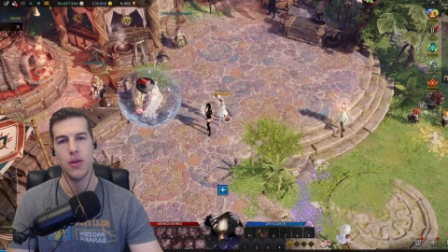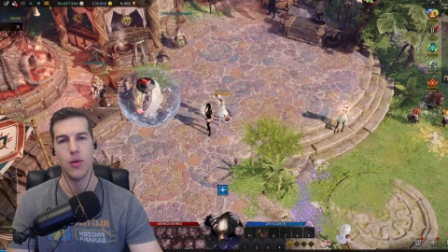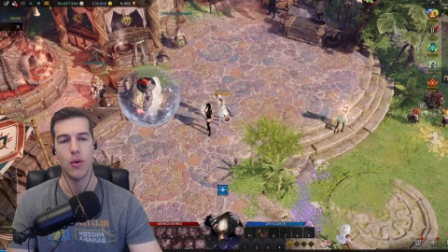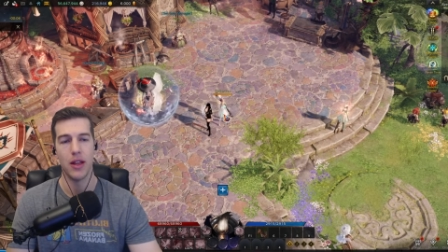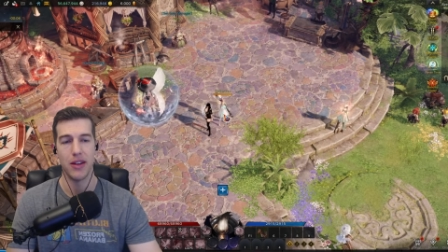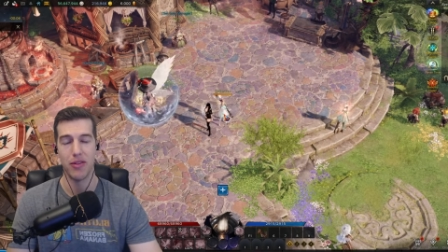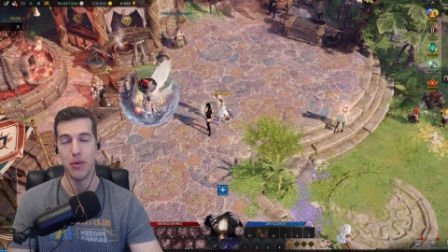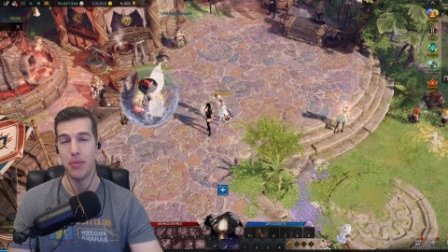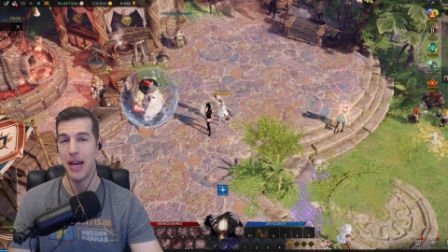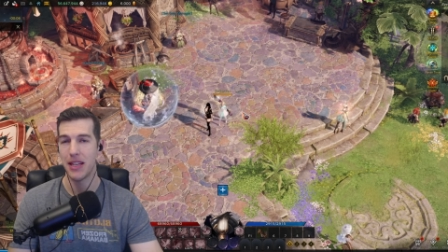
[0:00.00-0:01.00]
or like
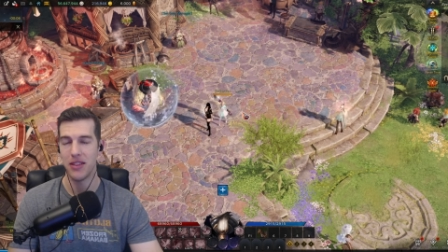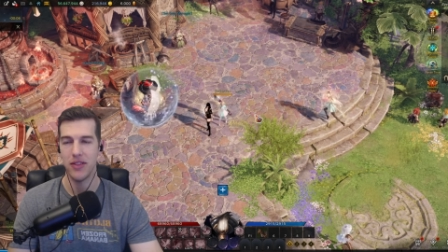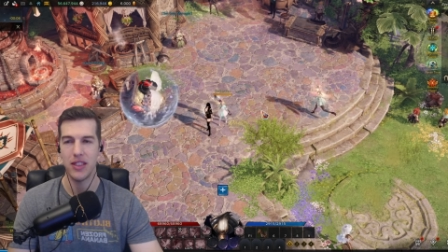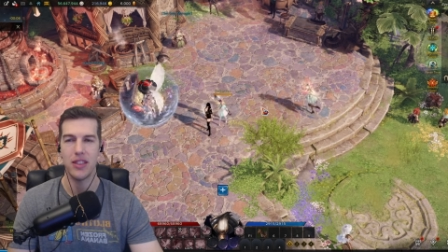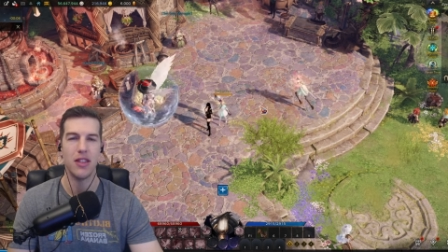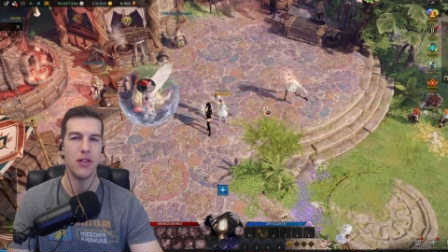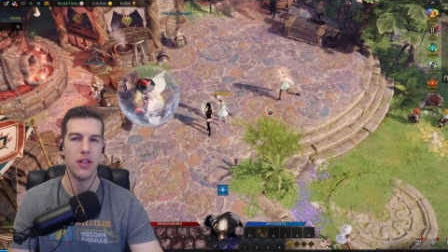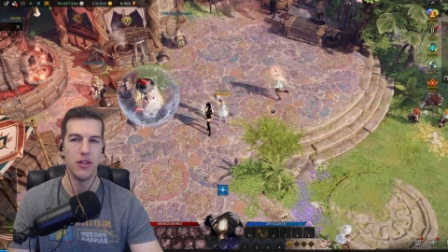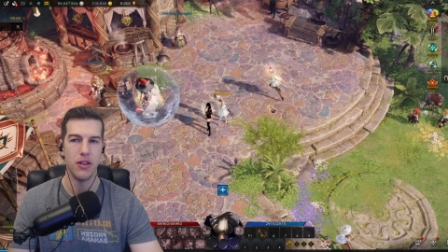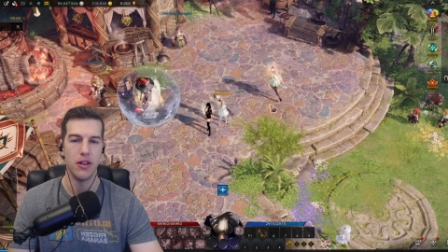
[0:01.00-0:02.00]
from the past events, then you
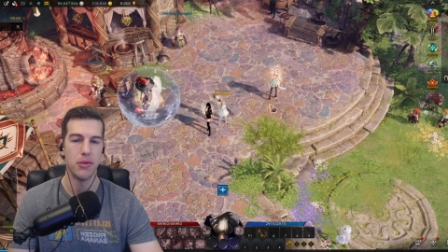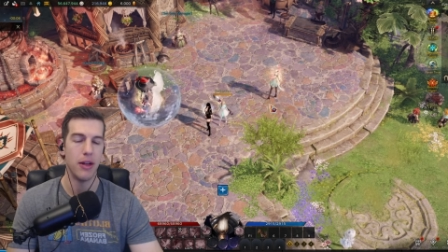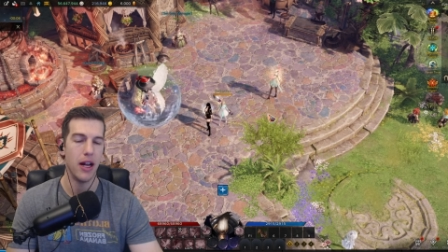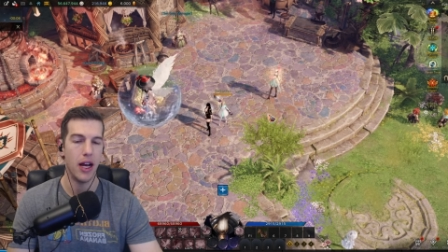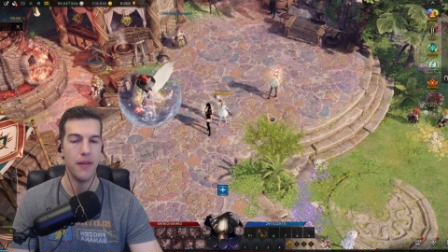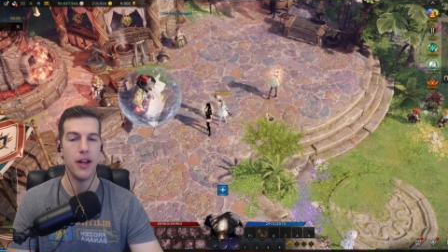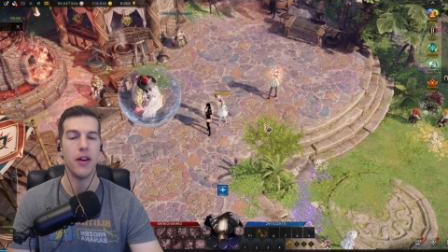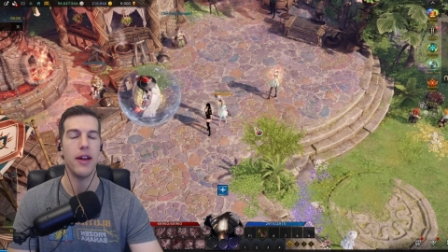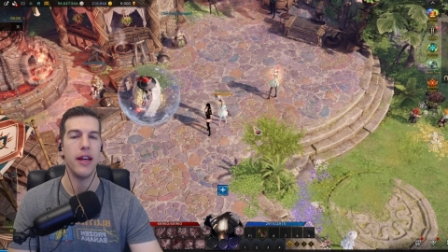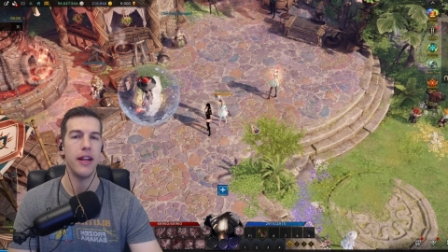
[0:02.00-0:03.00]
can use those, but I'm gonna
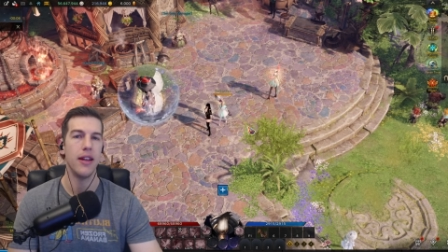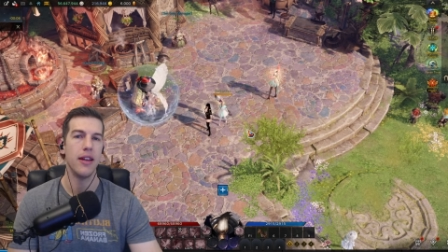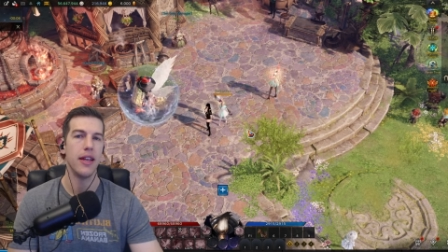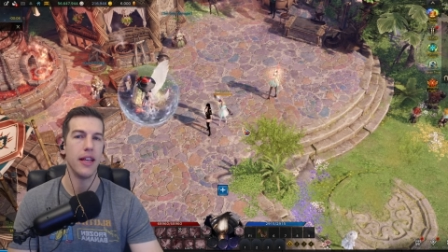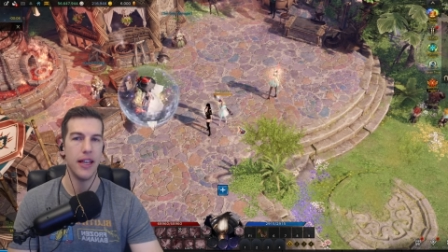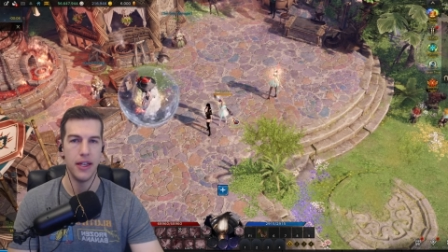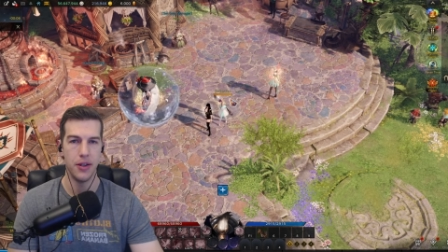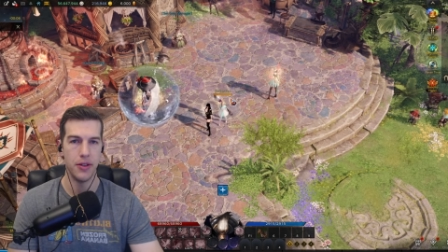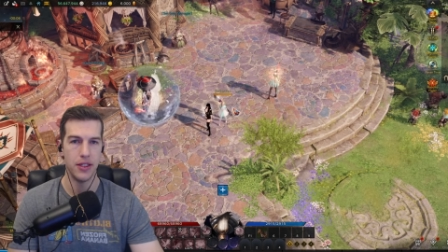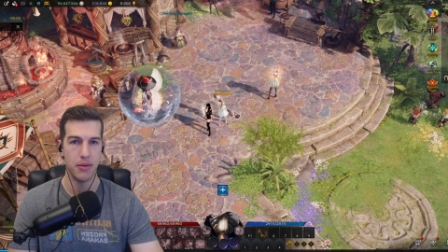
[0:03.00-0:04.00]
go ahead and get
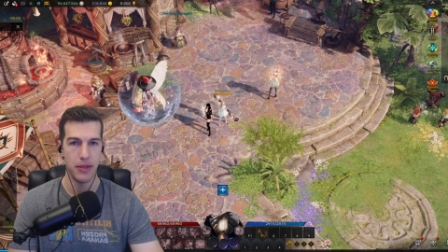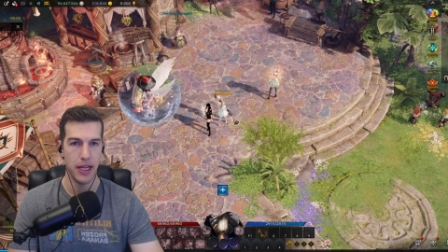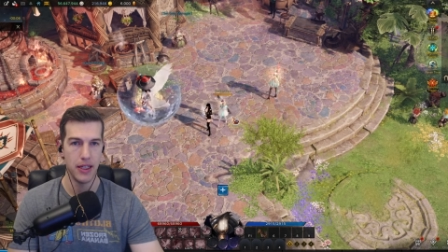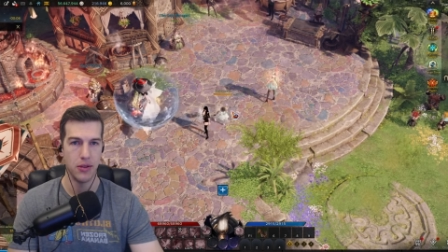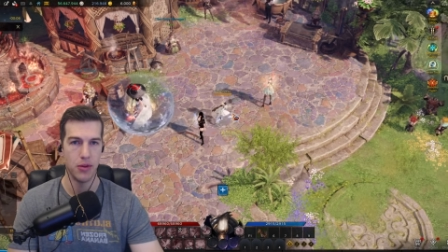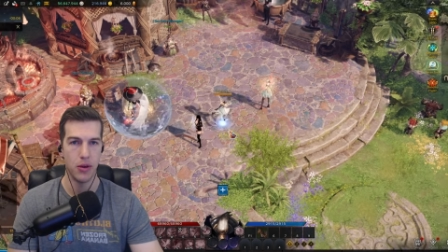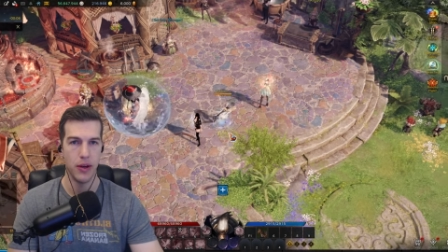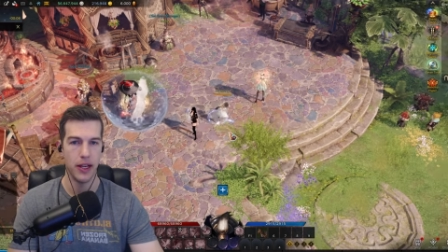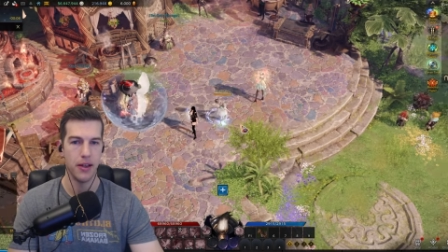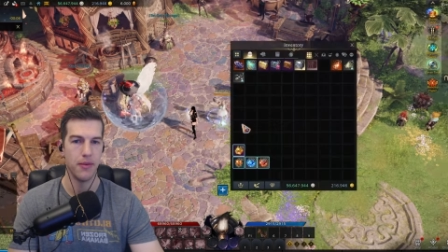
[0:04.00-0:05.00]
doing some dailies real quick.